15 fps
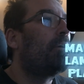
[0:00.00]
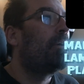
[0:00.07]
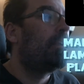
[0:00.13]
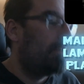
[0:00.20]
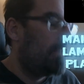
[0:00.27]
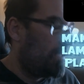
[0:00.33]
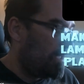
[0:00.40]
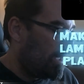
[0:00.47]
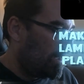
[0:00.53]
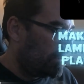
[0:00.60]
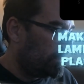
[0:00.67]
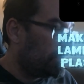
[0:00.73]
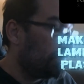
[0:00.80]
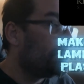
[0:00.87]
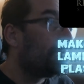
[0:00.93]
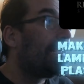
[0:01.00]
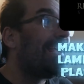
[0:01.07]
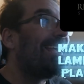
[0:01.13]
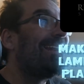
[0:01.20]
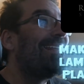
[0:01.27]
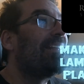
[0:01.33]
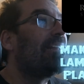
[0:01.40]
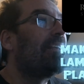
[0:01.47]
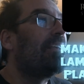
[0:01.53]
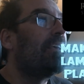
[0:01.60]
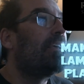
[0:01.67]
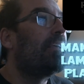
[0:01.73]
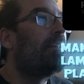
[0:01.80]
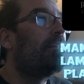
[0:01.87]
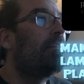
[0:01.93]
it, duplicate it
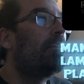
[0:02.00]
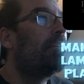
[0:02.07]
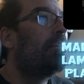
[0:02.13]
again,